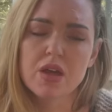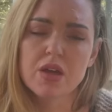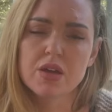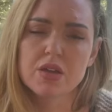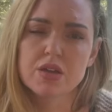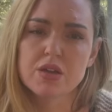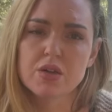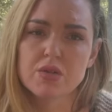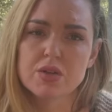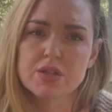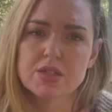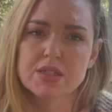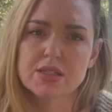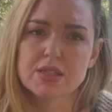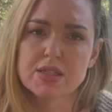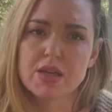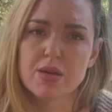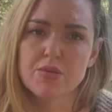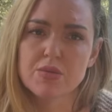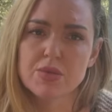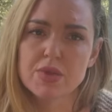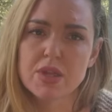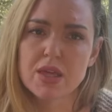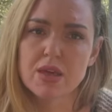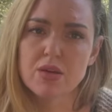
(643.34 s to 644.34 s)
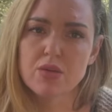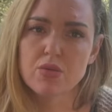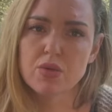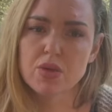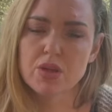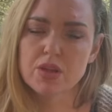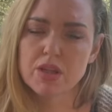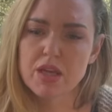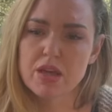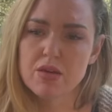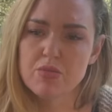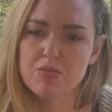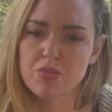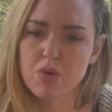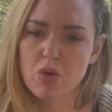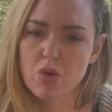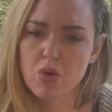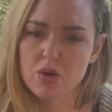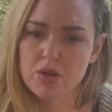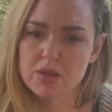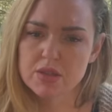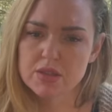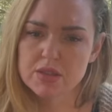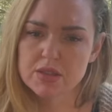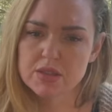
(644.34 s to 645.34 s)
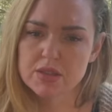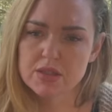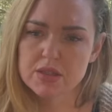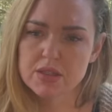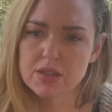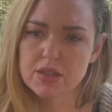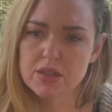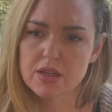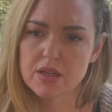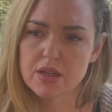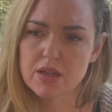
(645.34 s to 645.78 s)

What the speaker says: There is something really important.